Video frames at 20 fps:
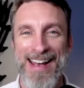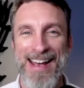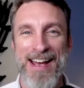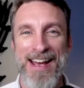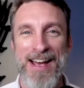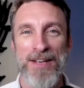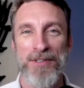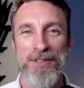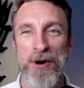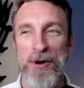
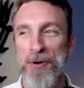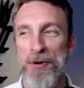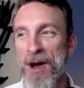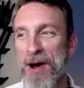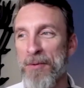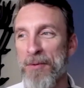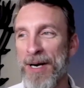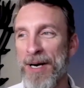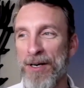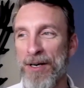Yeah. So
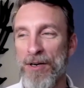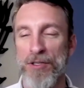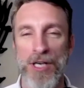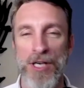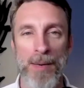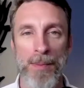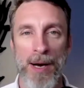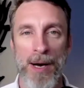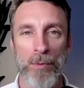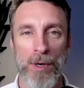when I go to the
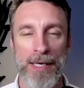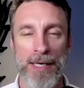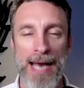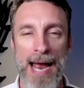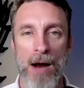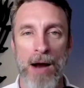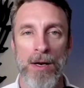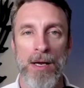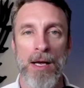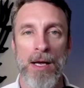gym, I'd work
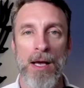out.